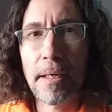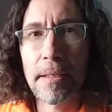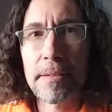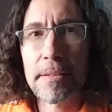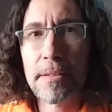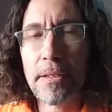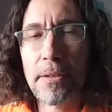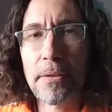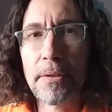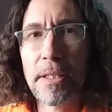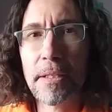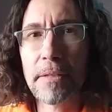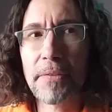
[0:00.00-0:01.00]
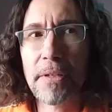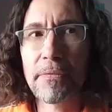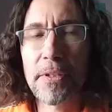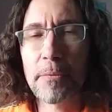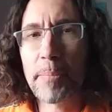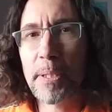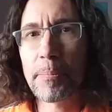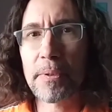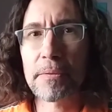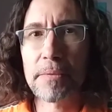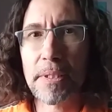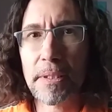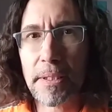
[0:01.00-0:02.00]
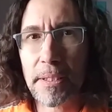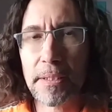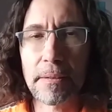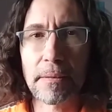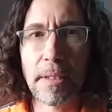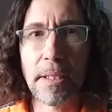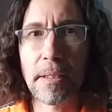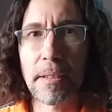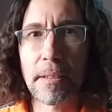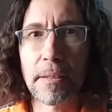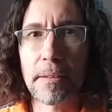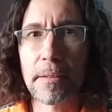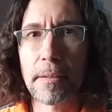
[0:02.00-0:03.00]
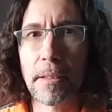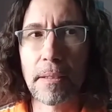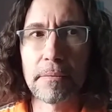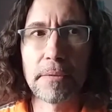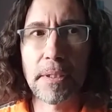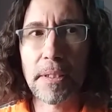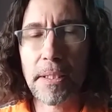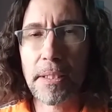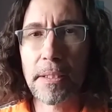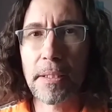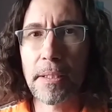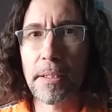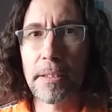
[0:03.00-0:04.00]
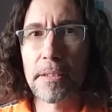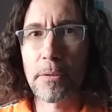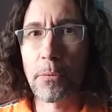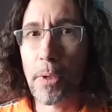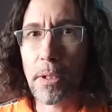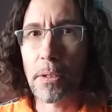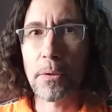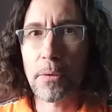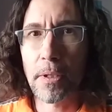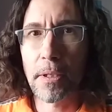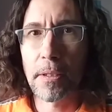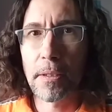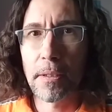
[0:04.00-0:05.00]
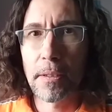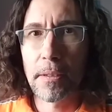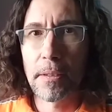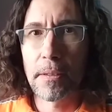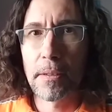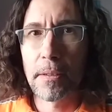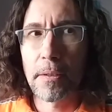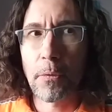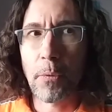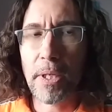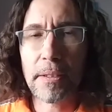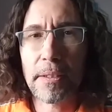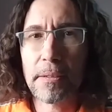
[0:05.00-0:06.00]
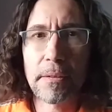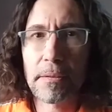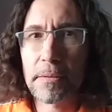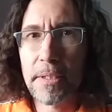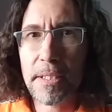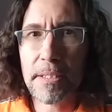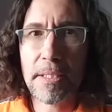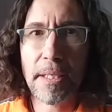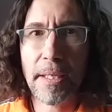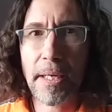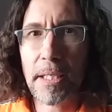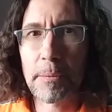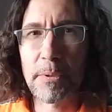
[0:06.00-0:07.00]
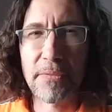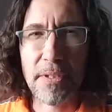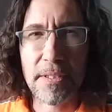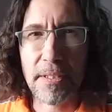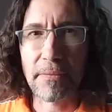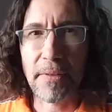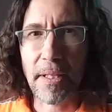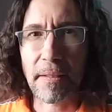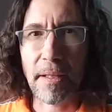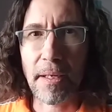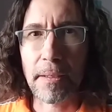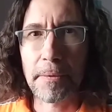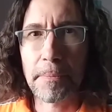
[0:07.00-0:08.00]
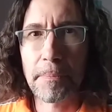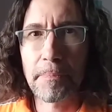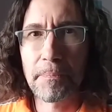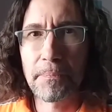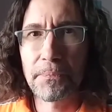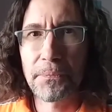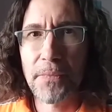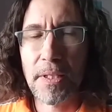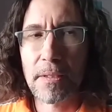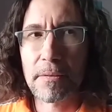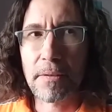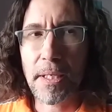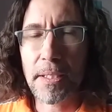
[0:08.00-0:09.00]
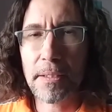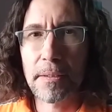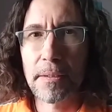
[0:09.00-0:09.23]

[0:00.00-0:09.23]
So if you people really like are really into woke, why don't you hold Disney accountable for stuff like that, right?